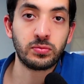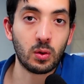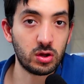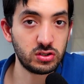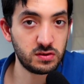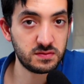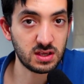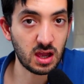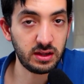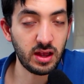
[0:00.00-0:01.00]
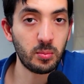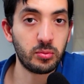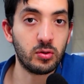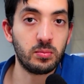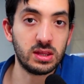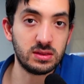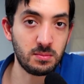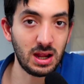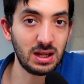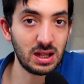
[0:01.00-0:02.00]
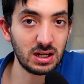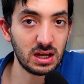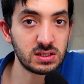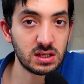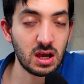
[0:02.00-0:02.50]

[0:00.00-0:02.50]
Once you've signed up, you'll be in the mailing list